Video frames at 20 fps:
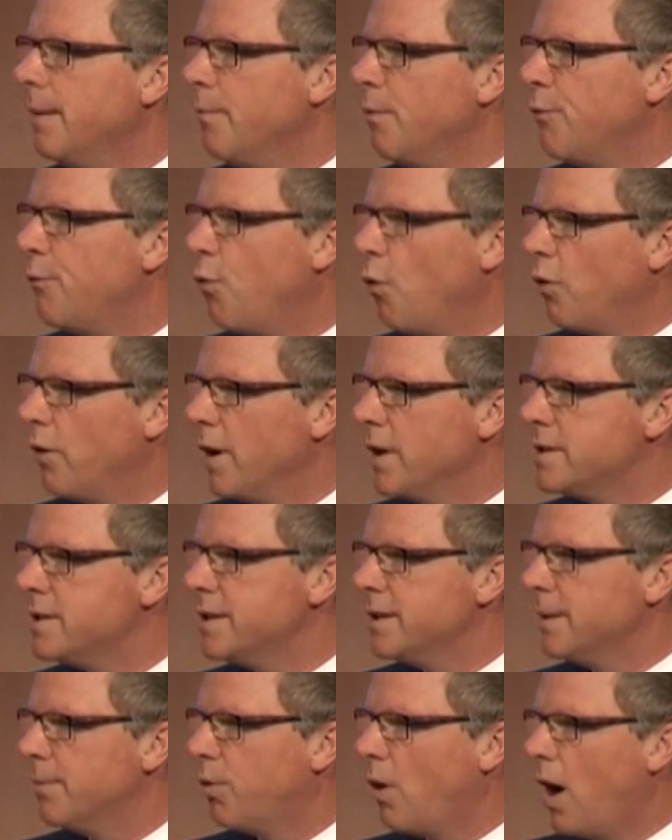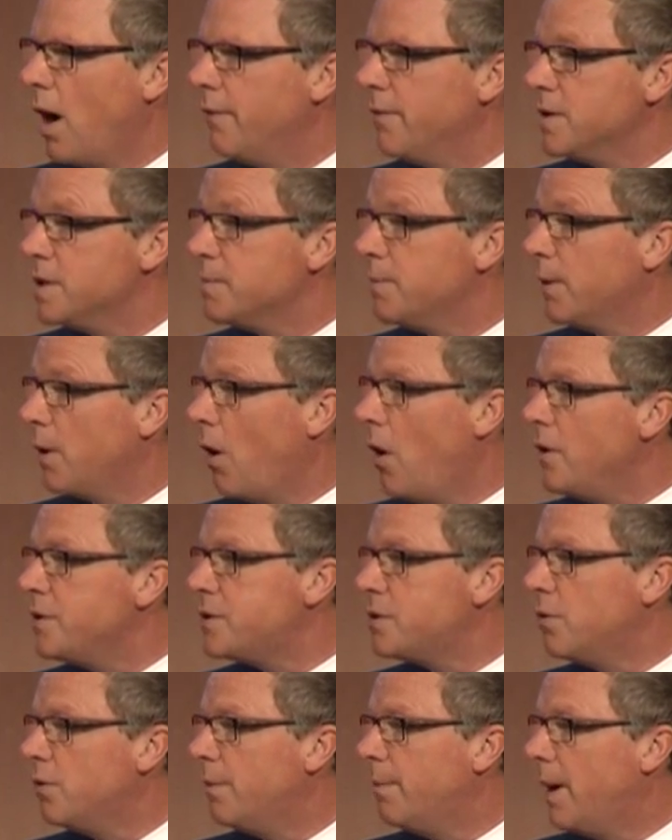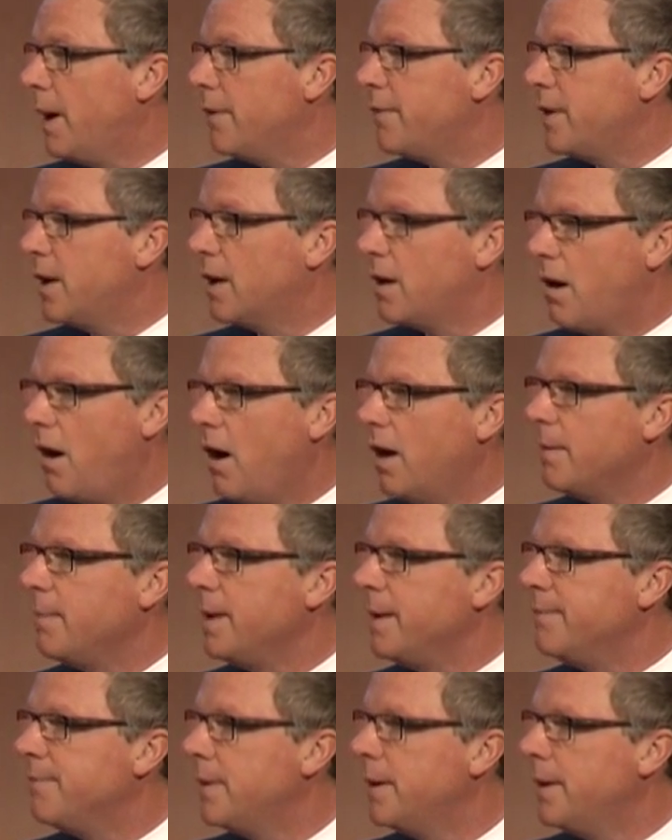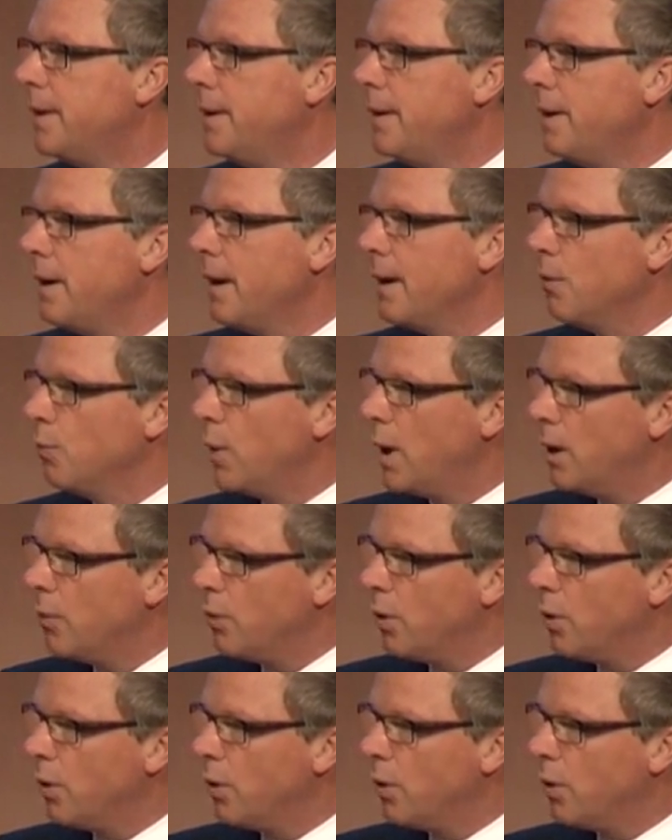before us in the province, but also about the economy and where